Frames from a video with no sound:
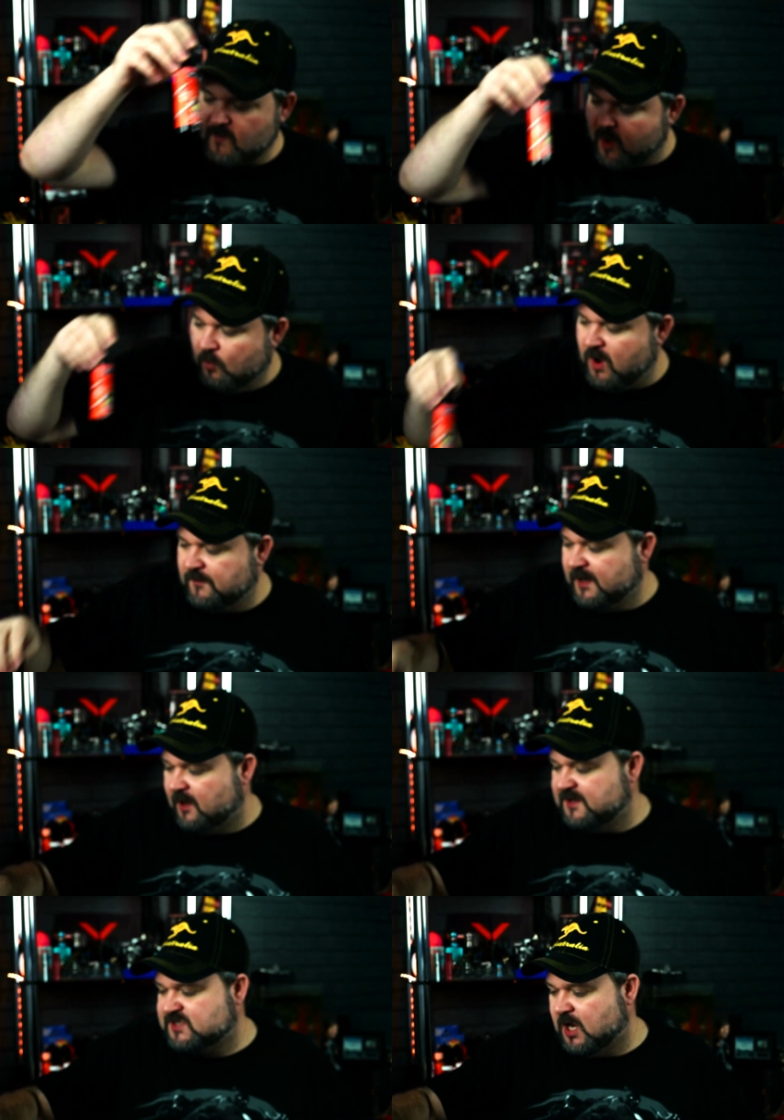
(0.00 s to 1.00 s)
What have we
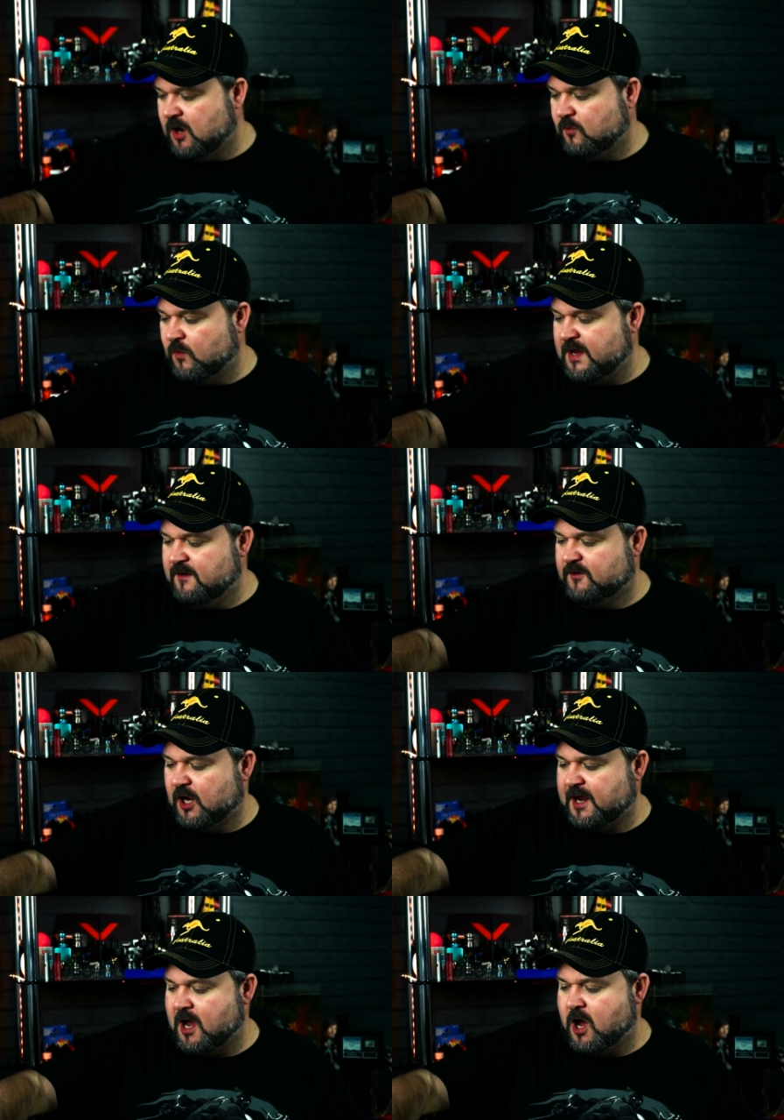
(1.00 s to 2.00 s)
got this on? We have
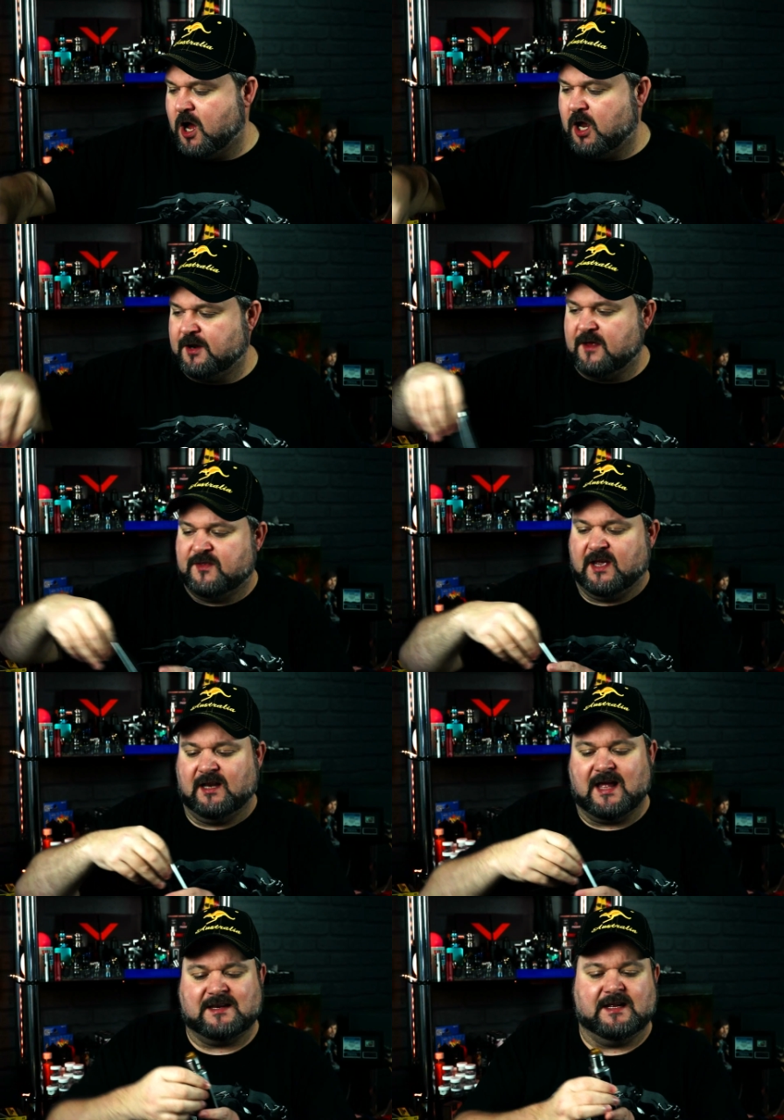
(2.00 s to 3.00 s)
got it on the
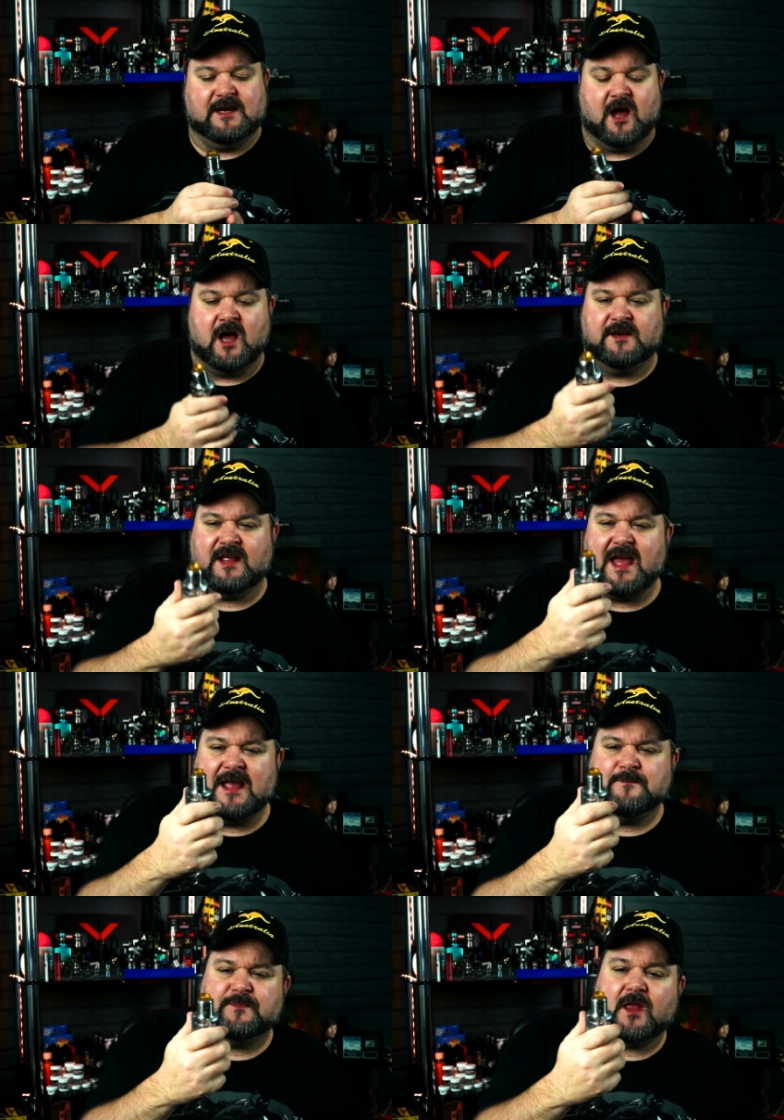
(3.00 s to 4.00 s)
Aladdin
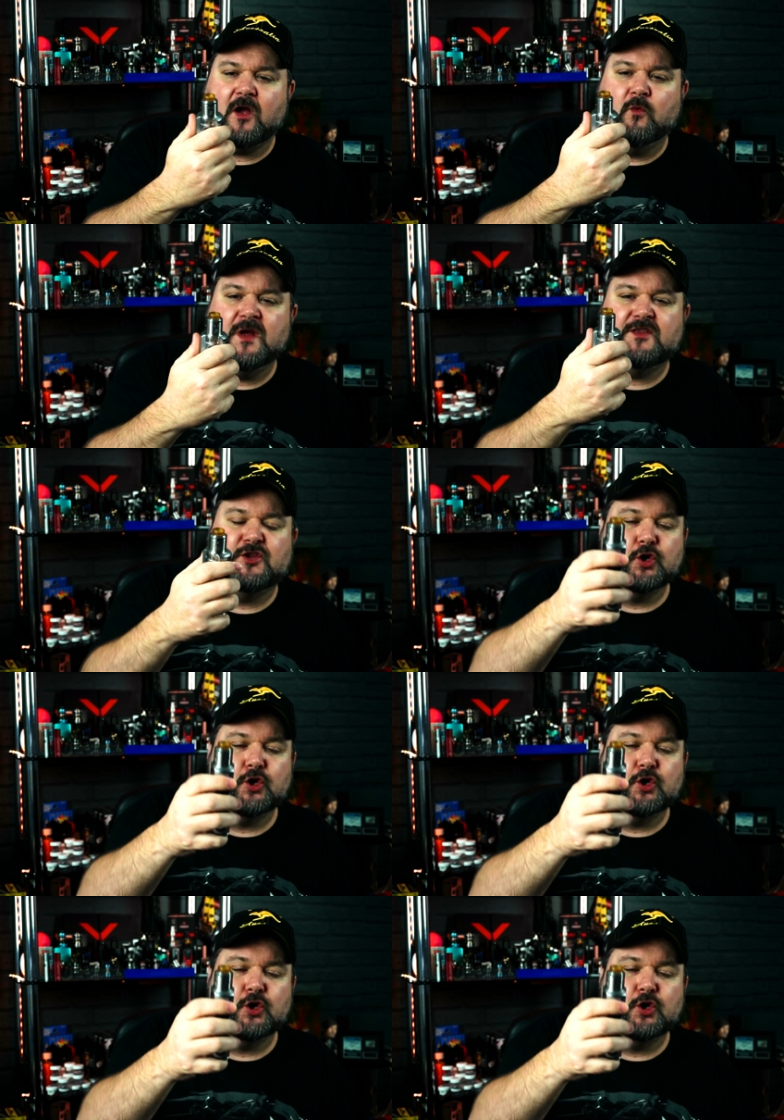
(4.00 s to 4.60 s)
RDA with the